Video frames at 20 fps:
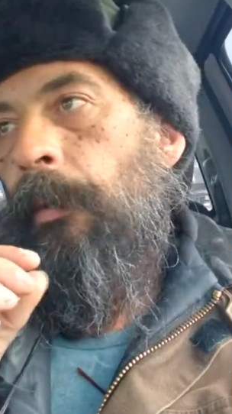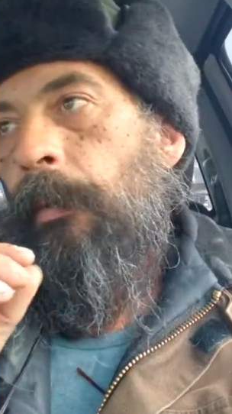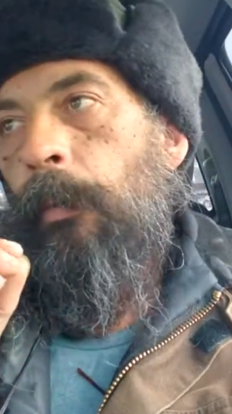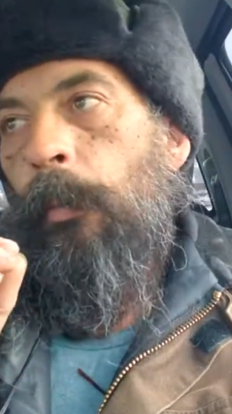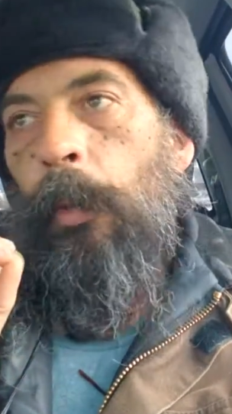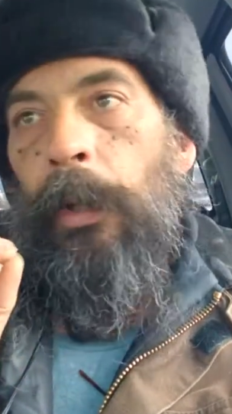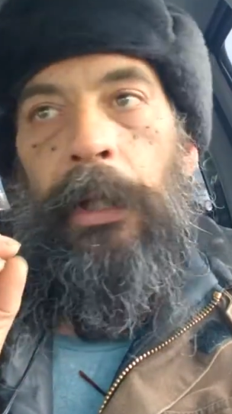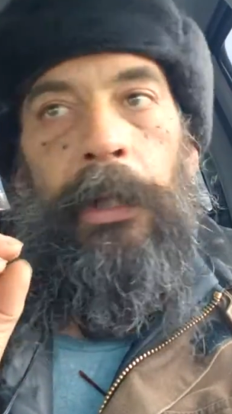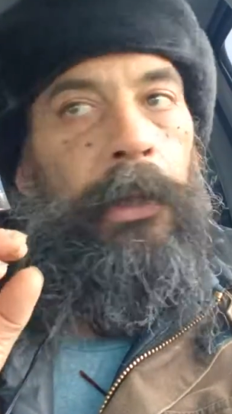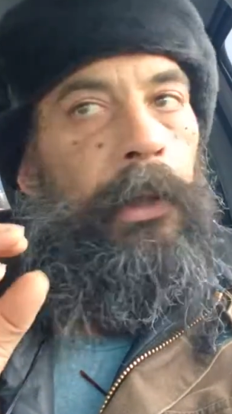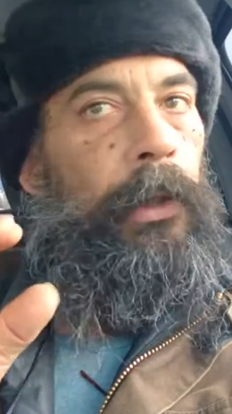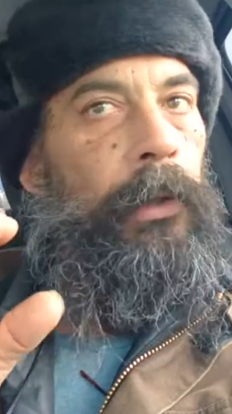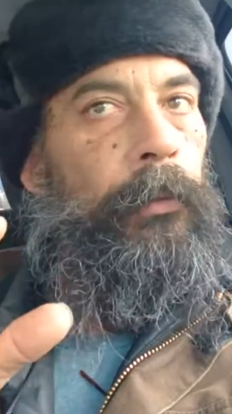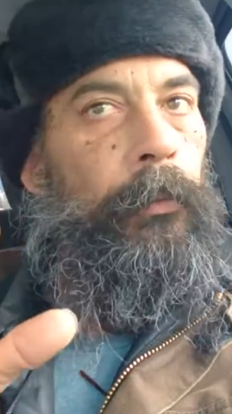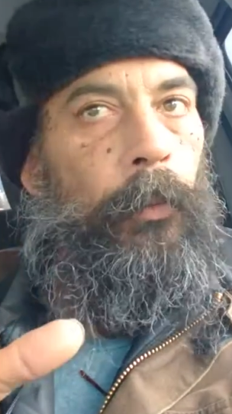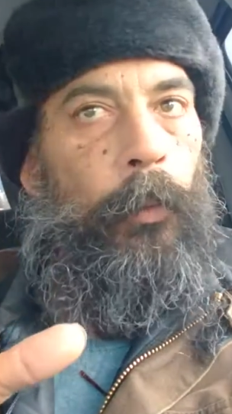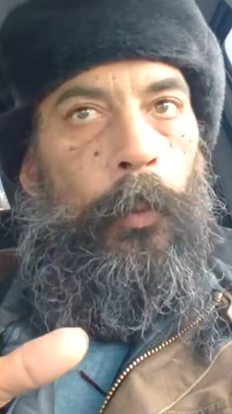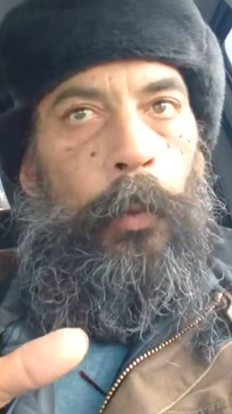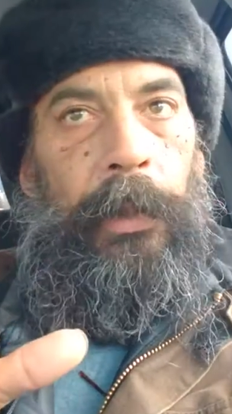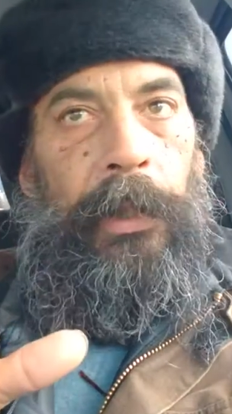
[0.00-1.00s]
We
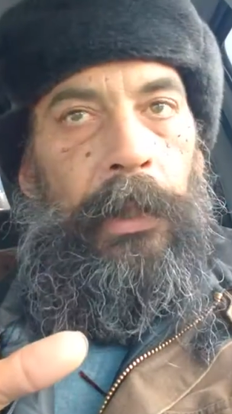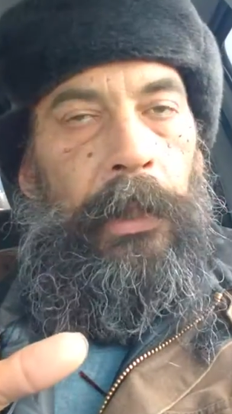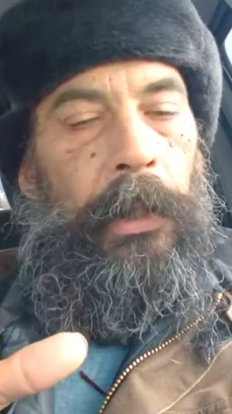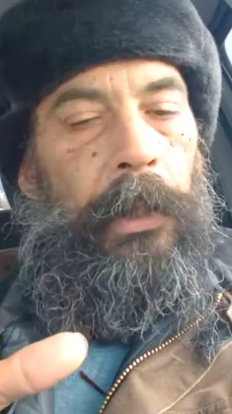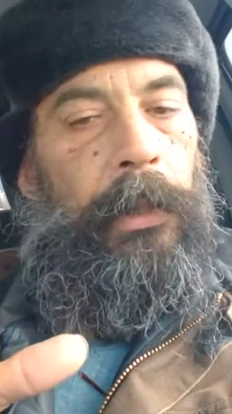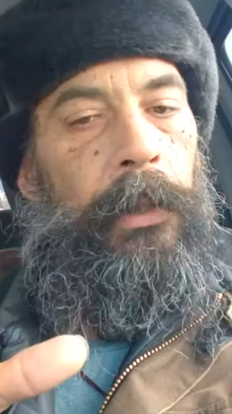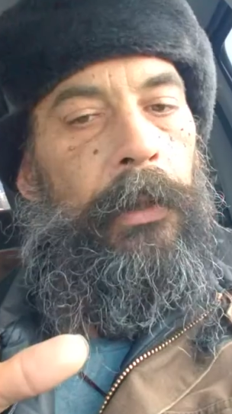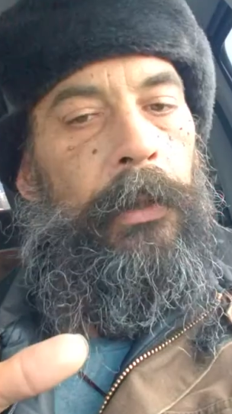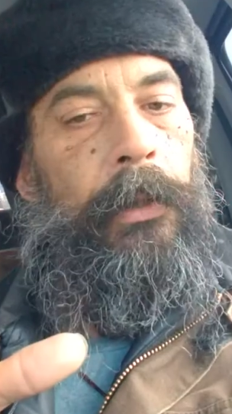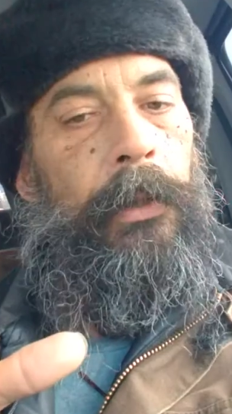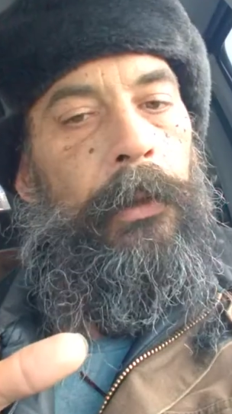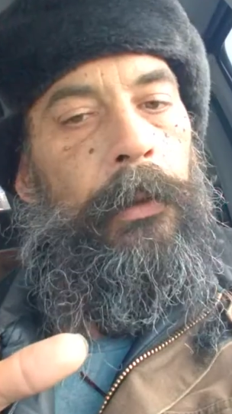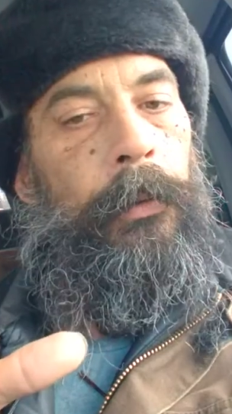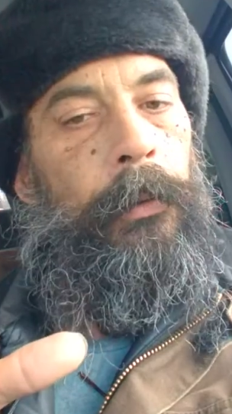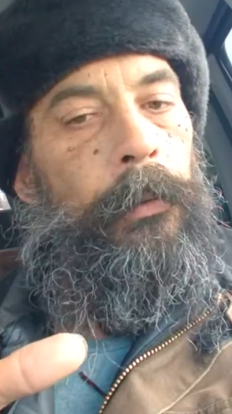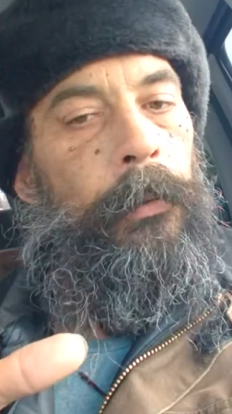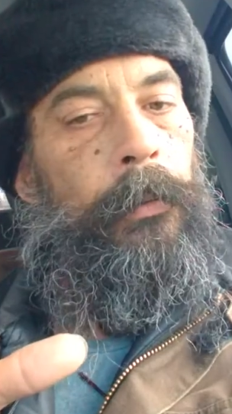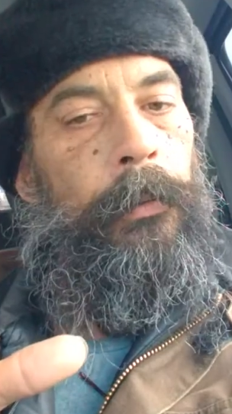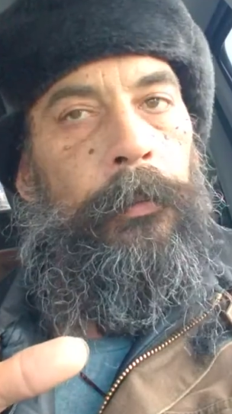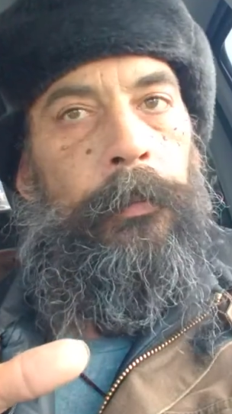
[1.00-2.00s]
can get
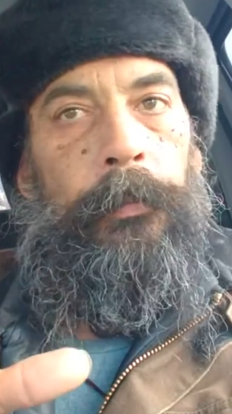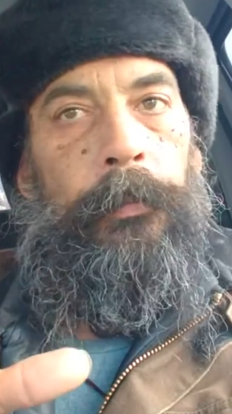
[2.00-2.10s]
into